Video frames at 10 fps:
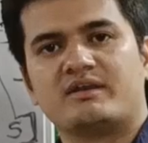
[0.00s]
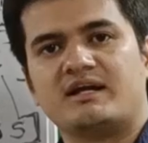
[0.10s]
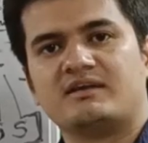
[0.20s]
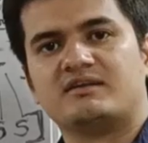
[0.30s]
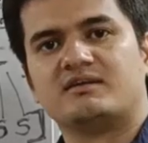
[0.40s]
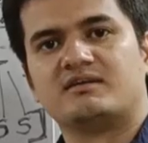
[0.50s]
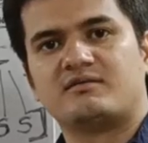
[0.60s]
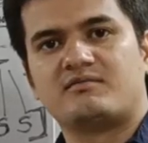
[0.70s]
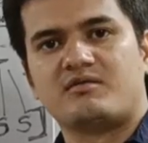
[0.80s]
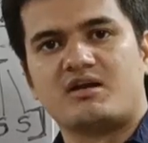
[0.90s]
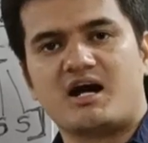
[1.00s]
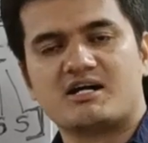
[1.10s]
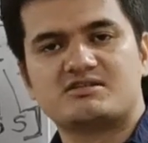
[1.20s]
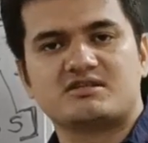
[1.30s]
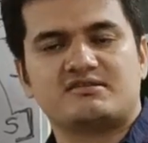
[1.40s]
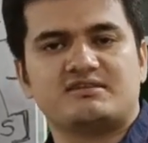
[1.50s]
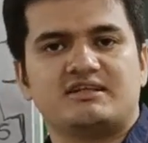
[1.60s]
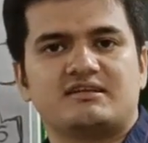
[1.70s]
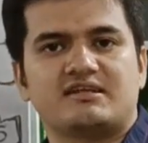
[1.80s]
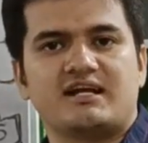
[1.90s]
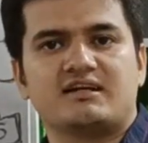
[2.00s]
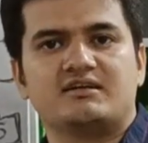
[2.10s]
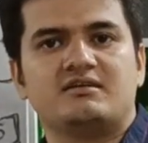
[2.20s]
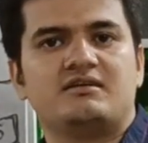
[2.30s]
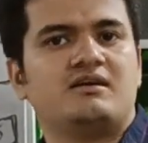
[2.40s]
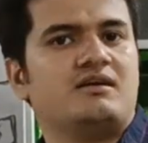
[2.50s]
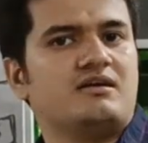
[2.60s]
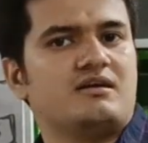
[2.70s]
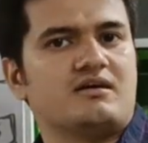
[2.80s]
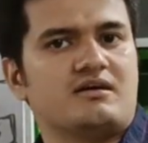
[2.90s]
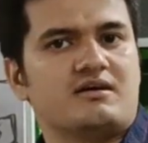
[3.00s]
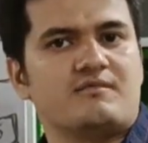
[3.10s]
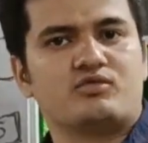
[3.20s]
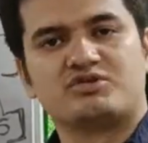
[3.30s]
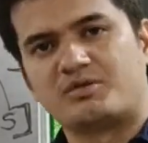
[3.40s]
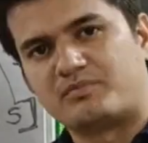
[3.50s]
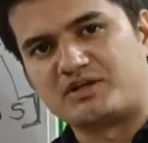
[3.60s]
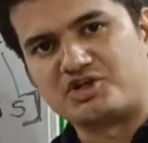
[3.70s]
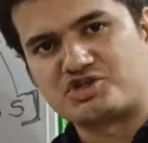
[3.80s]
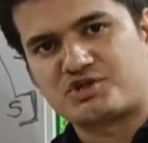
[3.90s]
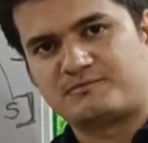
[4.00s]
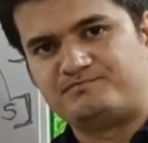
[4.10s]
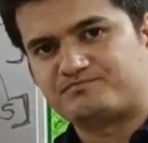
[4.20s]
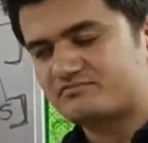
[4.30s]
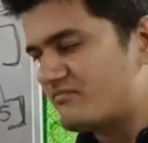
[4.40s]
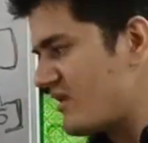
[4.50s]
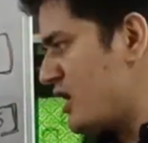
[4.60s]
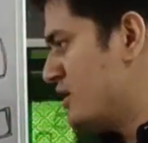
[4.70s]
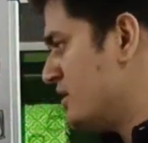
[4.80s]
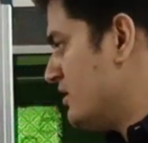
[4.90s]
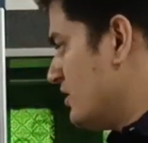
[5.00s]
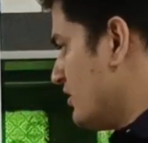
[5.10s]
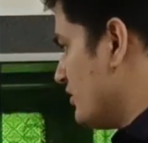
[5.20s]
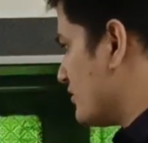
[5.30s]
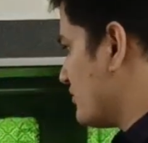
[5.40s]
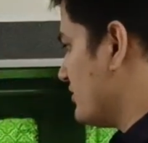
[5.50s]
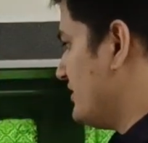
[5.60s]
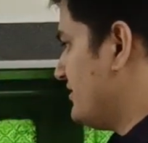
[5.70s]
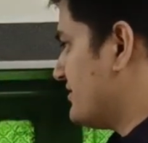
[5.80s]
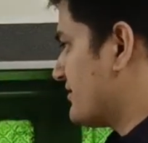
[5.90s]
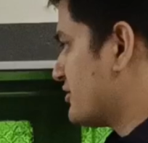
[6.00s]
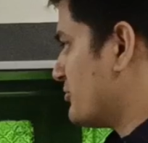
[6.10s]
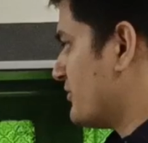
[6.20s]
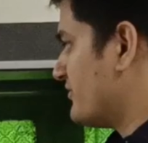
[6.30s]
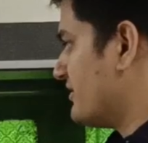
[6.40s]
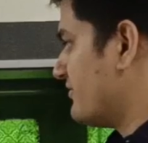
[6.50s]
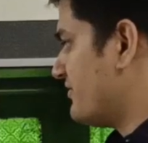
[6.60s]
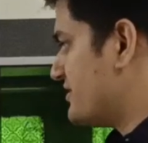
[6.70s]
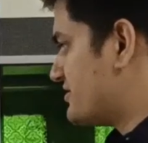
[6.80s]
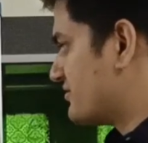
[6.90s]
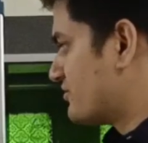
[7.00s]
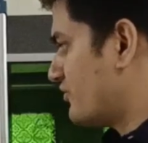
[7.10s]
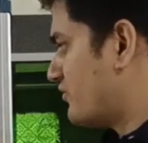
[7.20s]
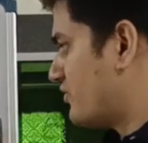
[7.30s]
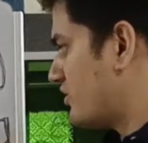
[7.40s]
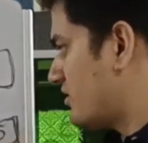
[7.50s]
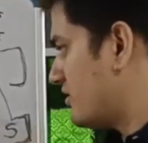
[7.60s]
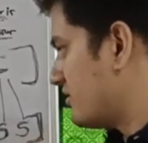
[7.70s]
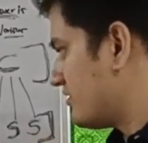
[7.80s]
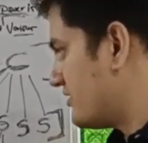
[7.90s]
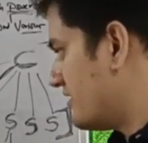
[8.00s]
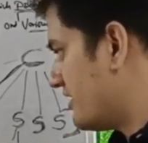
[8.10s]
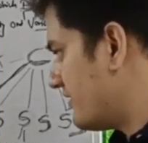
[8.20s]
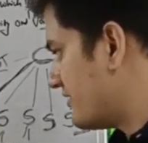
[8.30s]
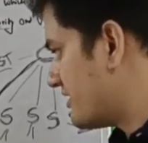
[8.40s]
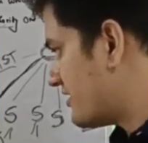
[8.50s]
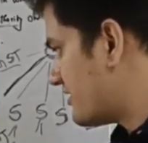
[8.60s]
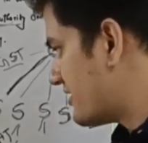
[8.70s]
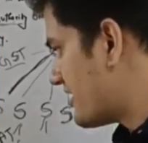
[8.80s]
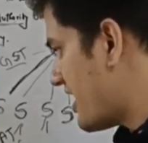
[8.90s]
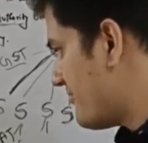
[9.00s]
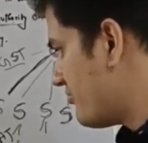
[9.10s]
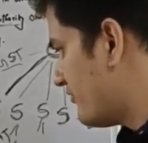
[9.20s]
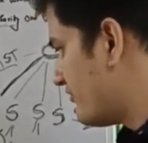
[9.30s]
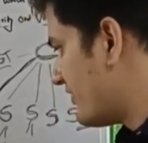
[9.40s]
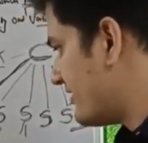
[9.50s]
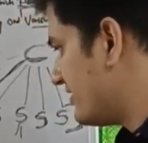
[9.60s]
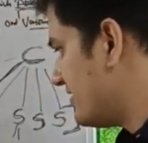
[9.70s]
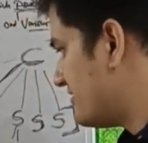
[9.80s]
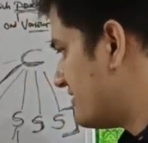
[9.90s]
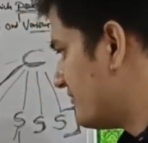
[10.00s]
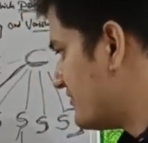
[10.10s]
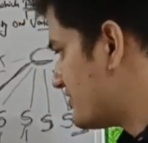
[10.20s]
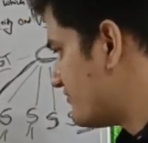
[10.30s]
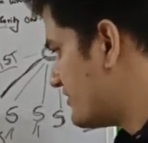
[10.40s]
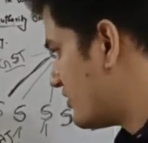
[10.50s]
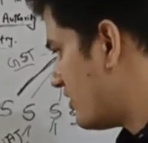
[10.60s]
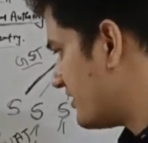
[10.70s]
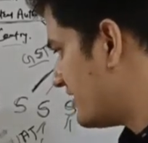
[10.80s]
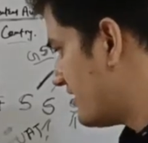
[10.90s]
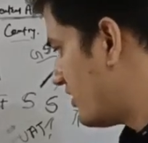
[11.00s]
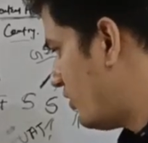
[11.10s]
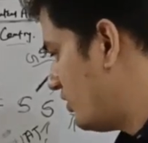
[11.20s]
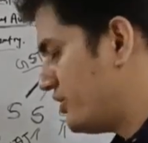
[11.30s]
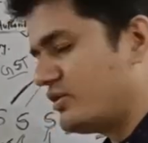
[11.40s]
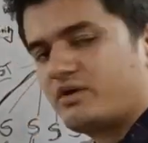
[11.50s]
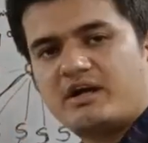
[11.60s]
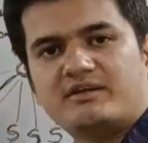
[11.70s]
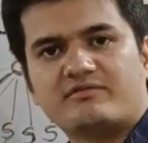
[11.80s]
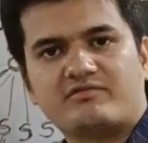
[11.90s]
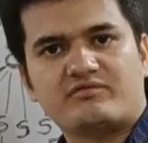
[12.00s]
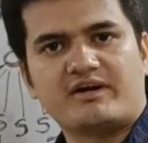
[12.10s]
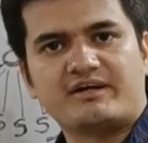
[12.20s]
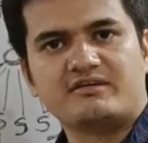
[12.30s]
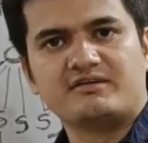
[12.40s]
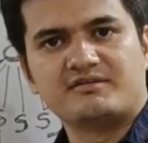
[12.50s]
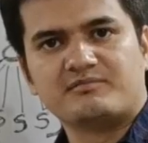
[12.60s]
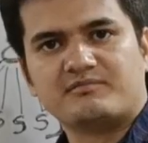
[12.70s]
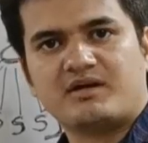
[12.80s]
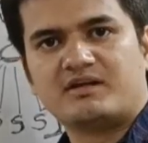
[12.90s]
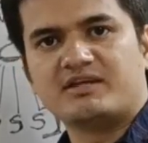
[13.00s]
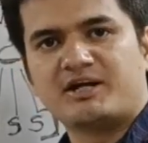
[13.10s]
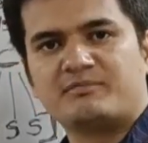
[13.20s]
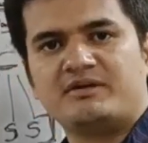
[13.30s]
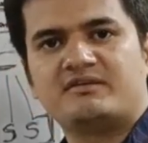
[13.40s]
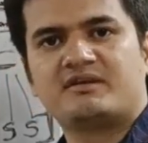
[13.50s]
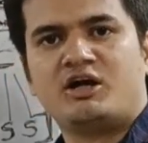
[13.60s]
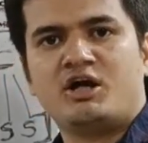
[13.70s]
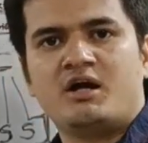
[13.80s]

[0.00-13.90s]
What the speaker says: than the large state like Uttar Pradesh. So these are some of the features of the type of federalism which we call the hold together federalism. That means